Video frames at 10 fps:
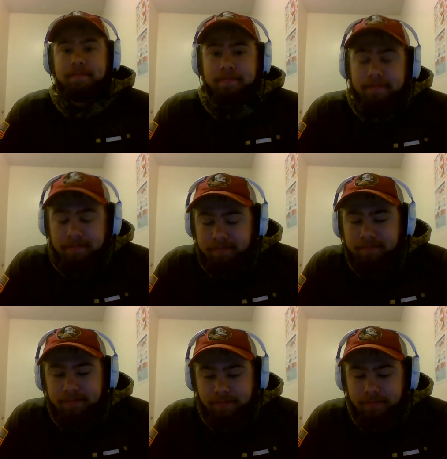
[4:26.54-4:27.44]

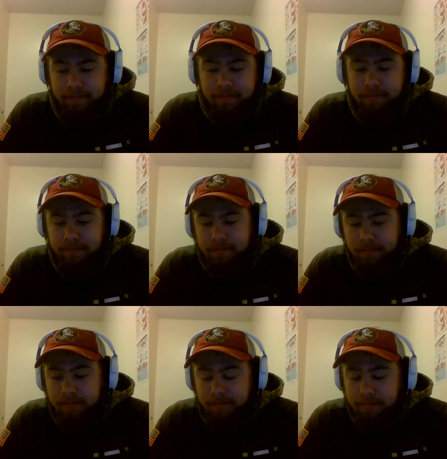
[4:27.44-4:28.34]

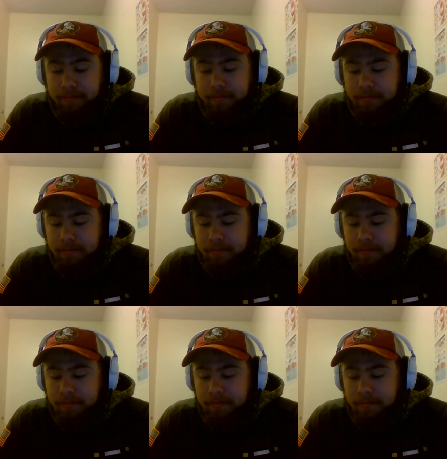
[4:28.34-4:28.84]
Nothing is said.